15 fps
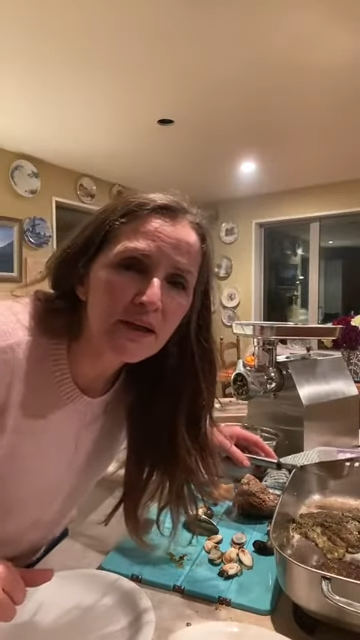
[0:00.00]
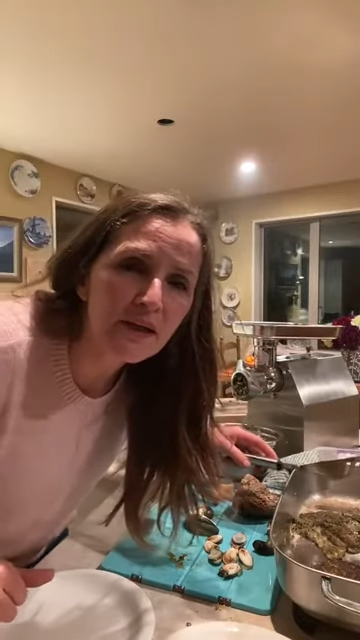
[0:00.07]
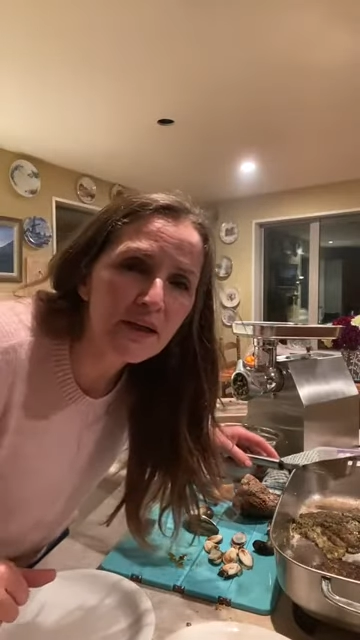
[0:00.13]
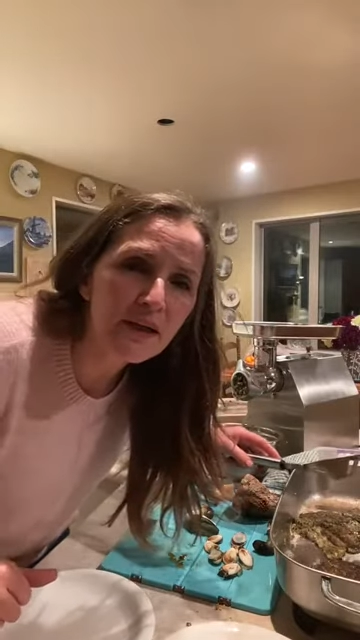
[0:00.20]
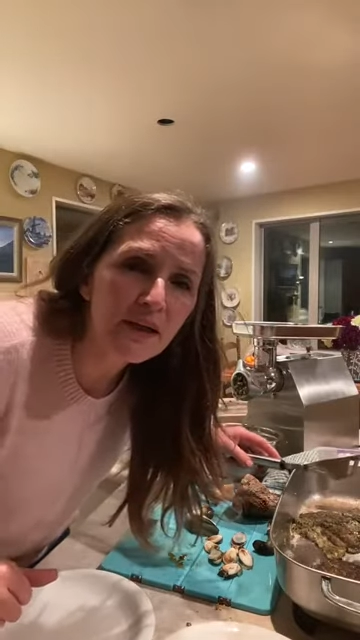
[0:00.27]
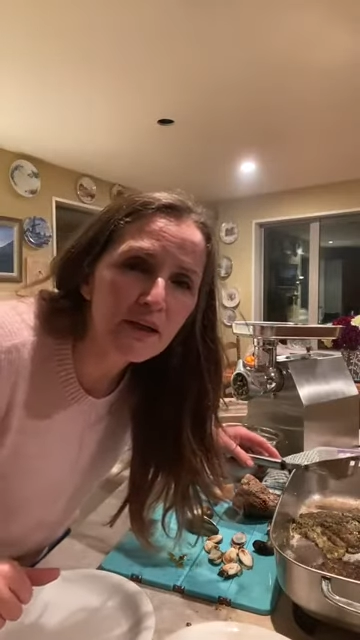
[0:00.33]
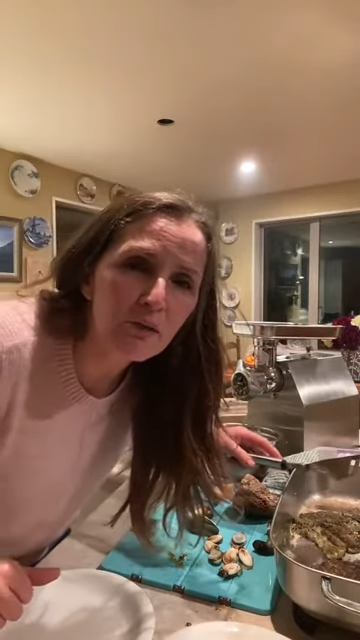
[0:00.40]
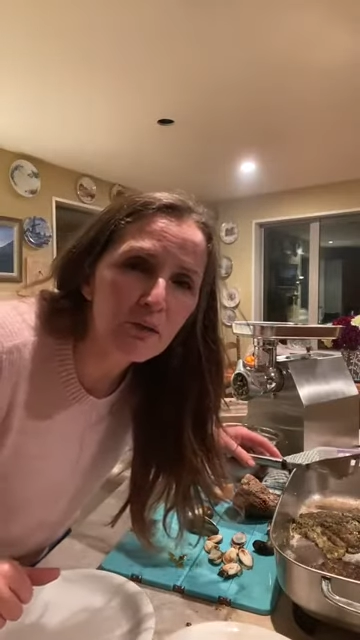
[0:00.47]

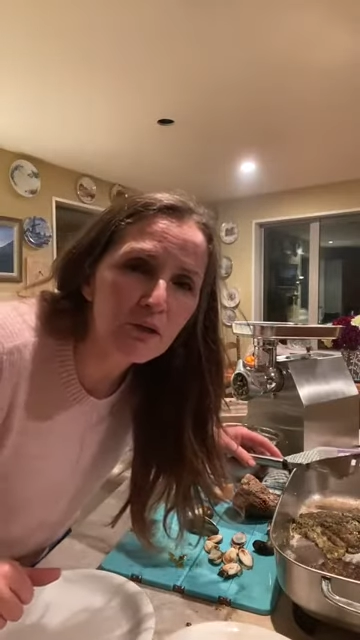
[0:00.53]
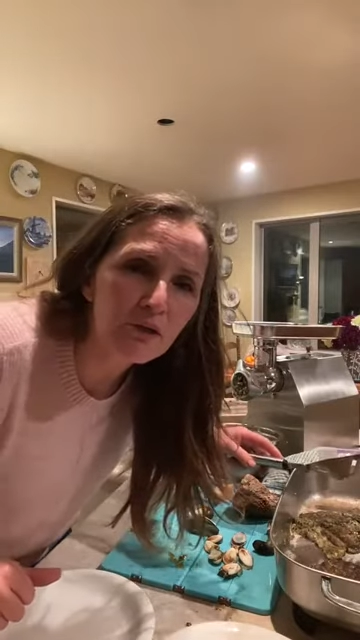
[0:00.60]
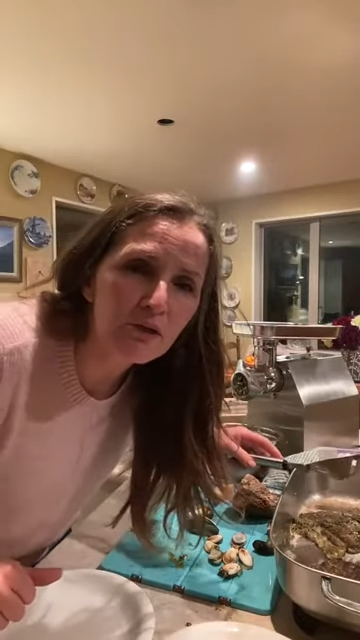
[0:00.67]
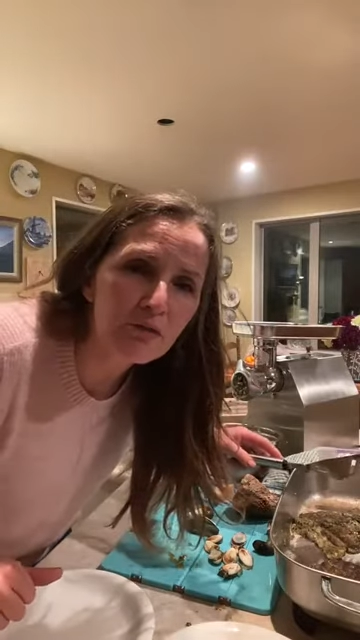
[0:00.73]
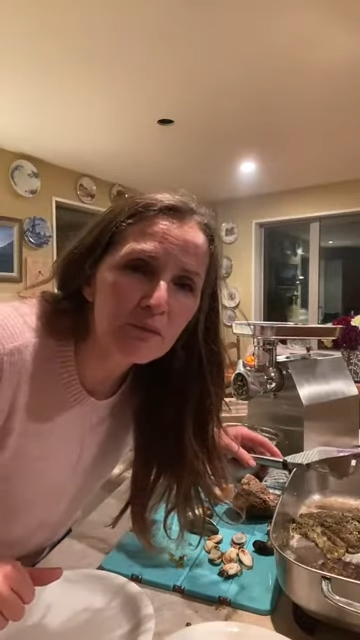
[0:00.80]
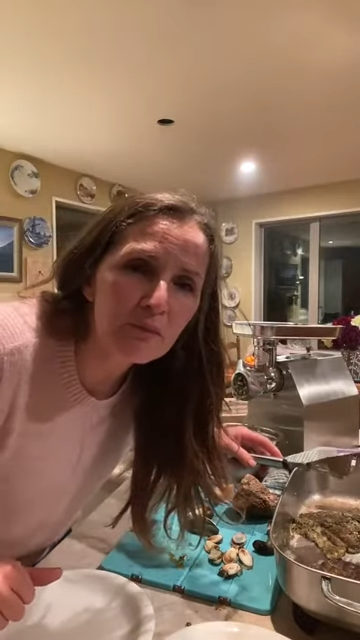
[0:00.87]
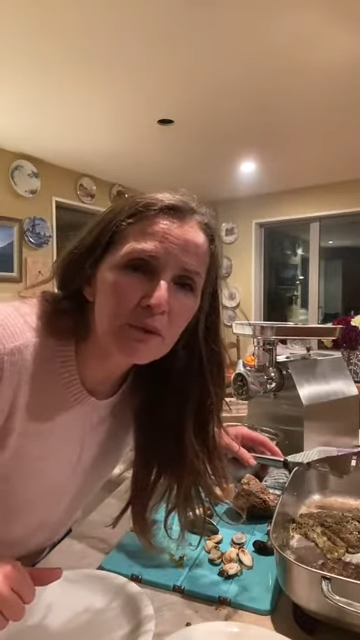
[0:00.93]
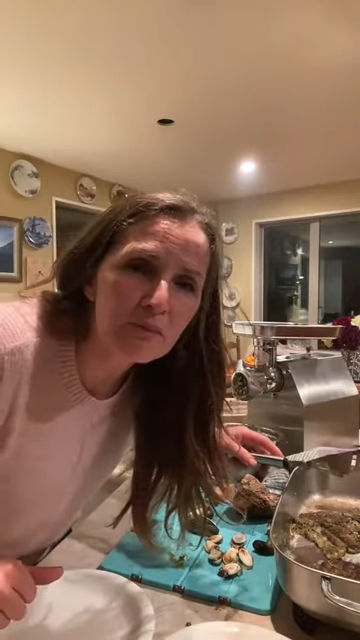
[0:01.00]
Yeah, well, you'd
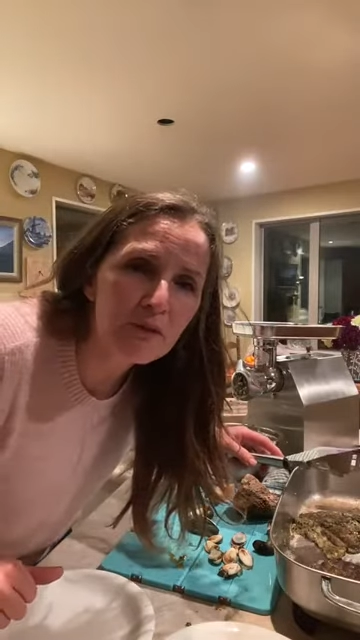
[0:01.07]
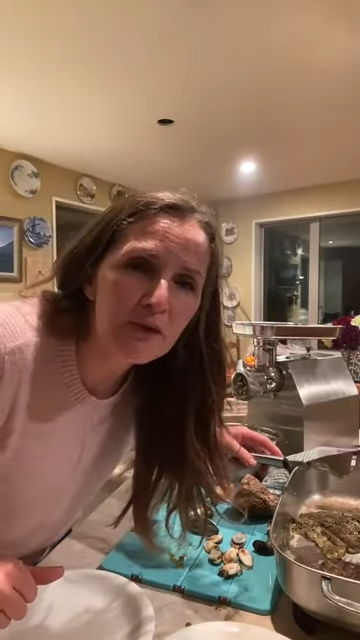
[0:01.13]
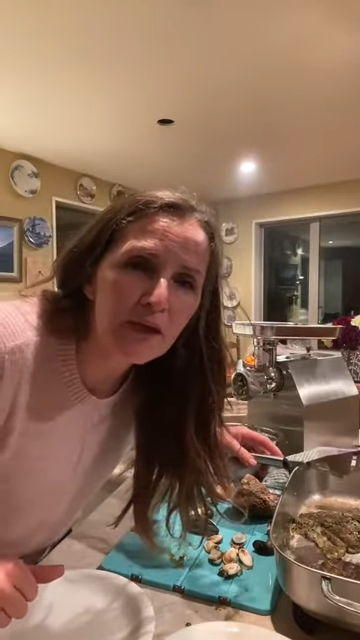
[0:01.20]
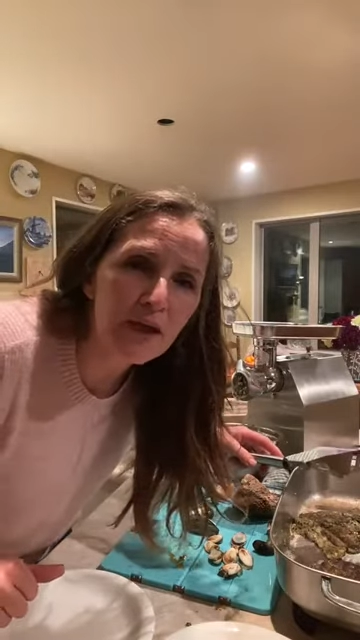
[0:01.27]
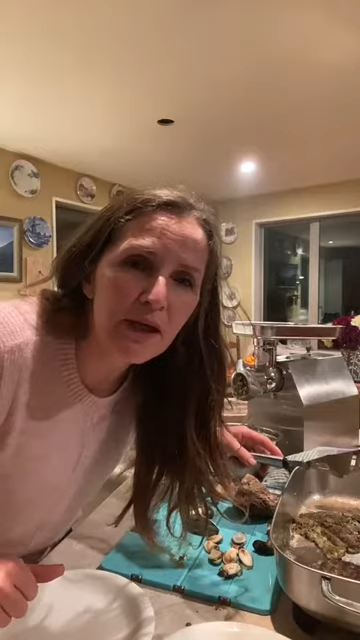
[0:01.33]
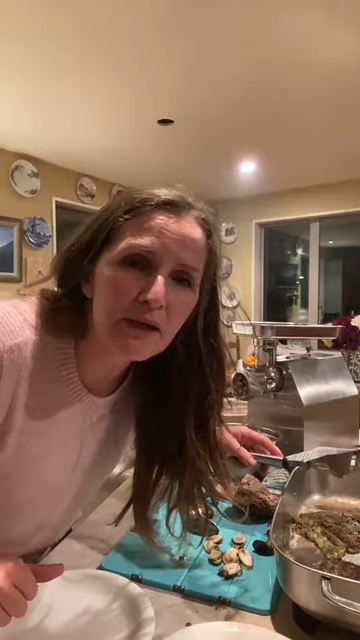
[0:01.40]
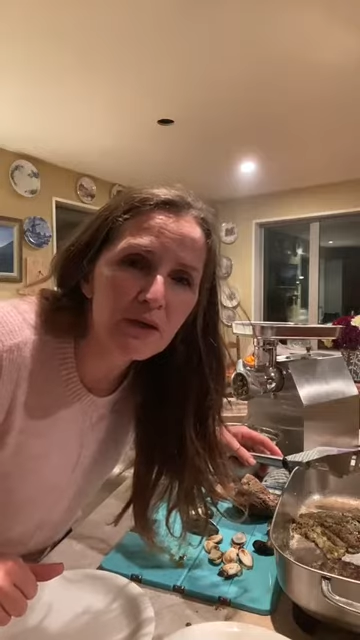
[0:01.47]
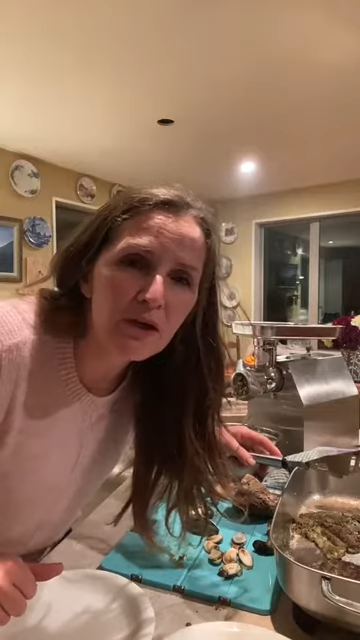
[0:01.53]
remember
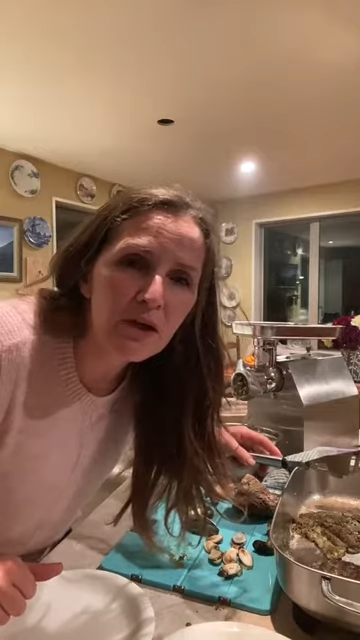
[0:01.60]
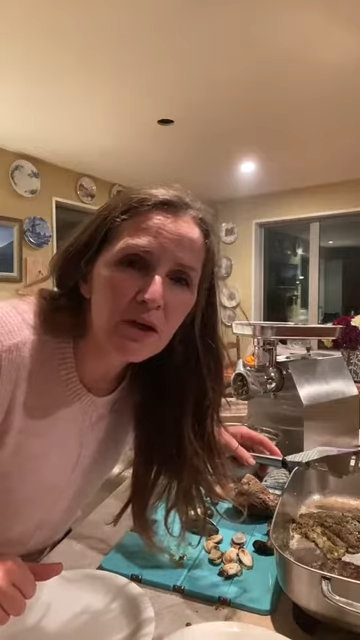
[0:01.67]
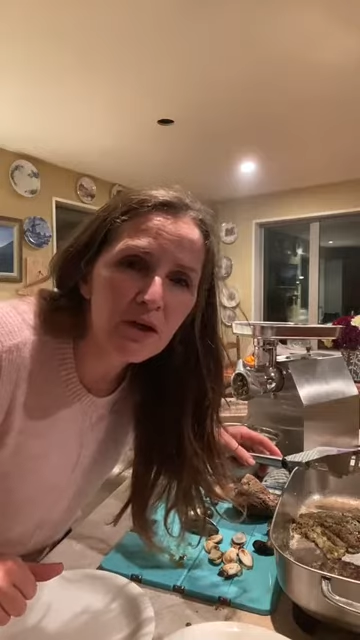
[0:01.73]
that.